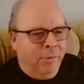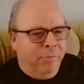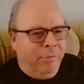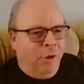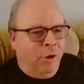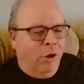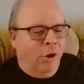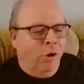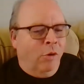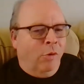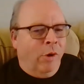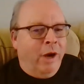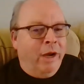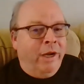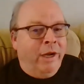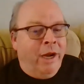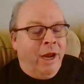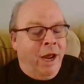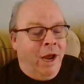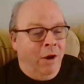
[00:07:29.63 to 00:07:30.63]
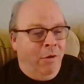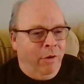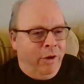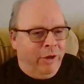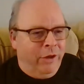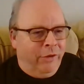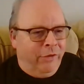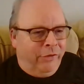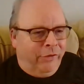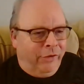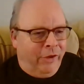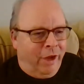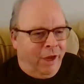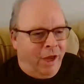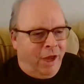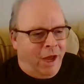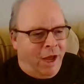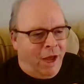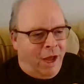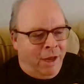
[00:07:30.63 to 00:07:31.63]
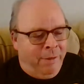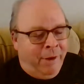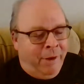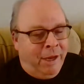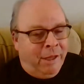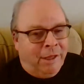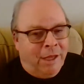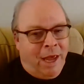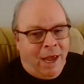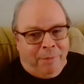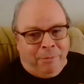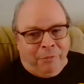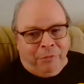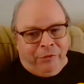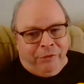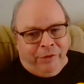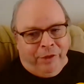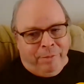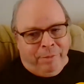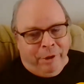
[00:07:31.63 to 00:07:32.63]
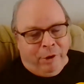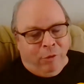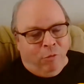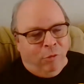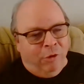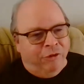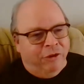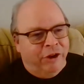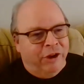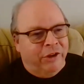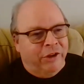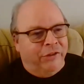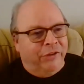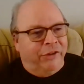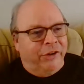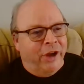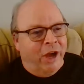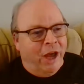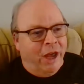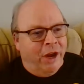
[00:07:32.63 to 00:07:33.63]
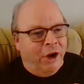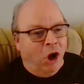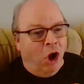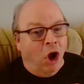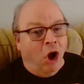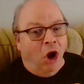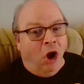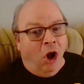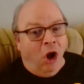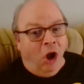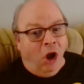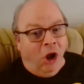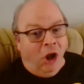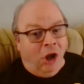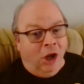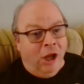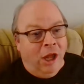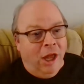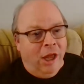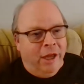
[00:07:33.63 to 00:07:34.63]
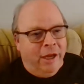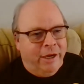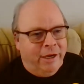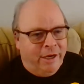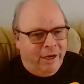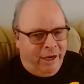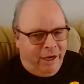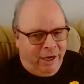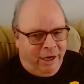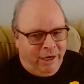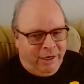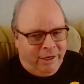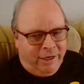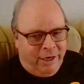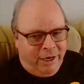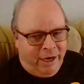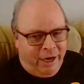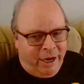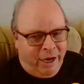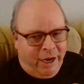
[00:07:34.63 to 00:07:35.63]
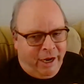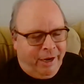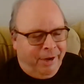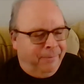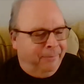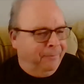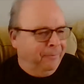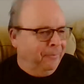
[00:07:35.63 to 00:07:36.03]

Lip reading: Bolo right now is on my lap sleeping, which he has done all day today.